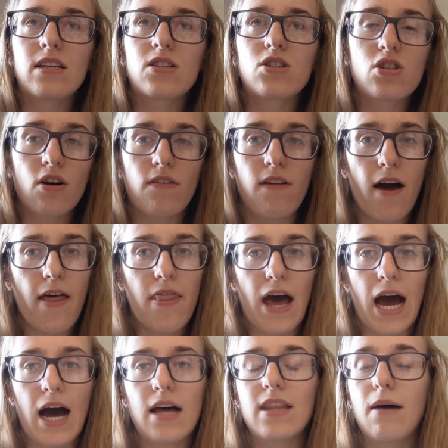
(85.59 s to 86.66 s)
stuff like
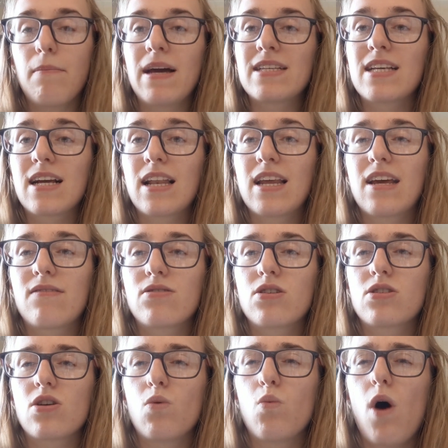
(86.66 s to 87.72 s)
that. That basically
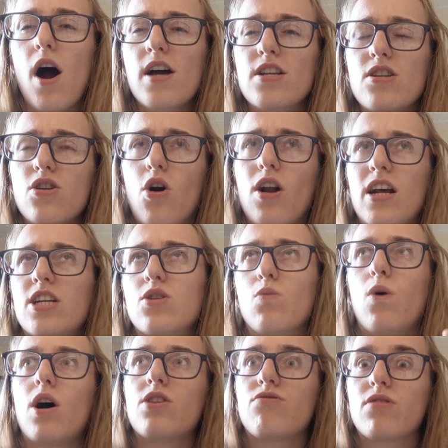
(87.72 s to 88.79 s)
gives us a wider knowledge,
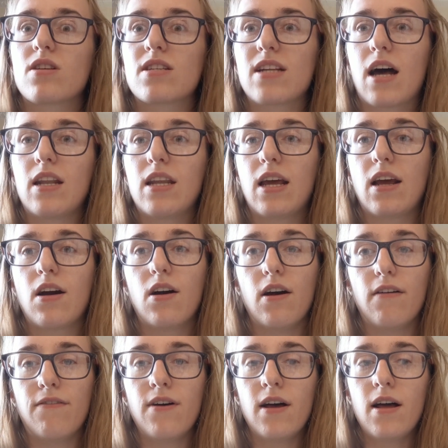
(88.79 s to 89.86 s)
a wider understanding
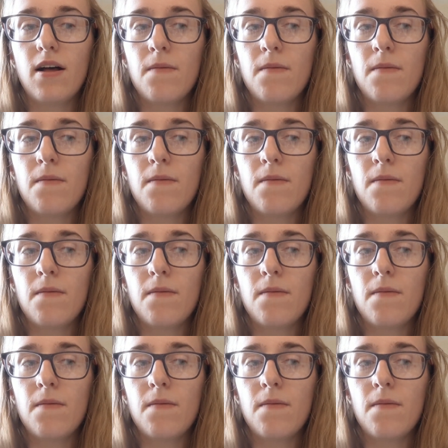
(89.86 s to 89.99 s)
of